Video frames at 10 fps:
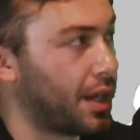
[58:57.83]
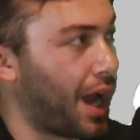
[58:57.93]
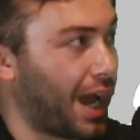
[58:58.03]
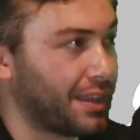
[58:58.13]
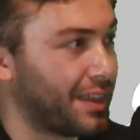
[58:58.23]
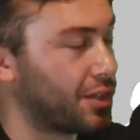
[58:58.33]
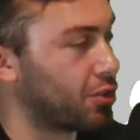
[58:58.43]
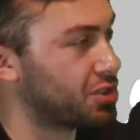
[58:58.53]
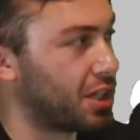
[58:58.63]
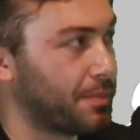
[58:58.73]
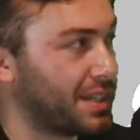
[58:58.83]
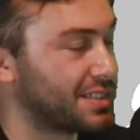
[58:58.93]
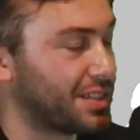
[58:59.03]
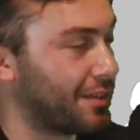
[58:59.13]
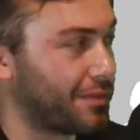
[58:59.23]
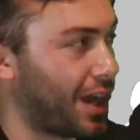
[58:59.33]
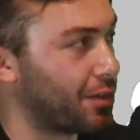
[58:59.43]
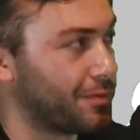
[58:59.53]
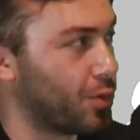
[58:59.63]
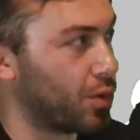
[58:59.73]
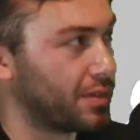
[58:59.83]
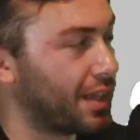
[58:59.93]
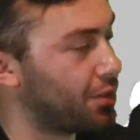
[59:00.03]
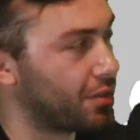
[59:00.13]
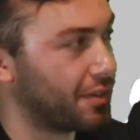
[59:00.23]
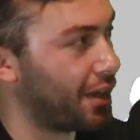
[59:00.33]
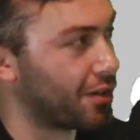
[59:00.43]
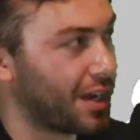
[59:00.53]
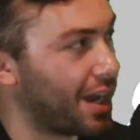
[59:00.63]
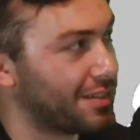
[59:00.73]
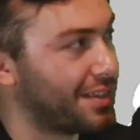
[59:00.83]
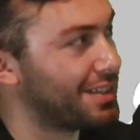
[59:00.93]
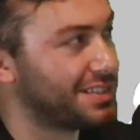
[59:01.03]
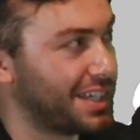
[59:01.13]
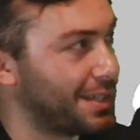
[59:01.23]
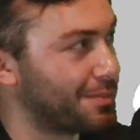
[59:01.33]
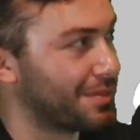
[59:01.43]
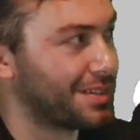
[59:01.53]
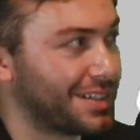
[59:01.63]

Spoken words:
I think New Rochelle makes it to the Final Four. They are not a dead team.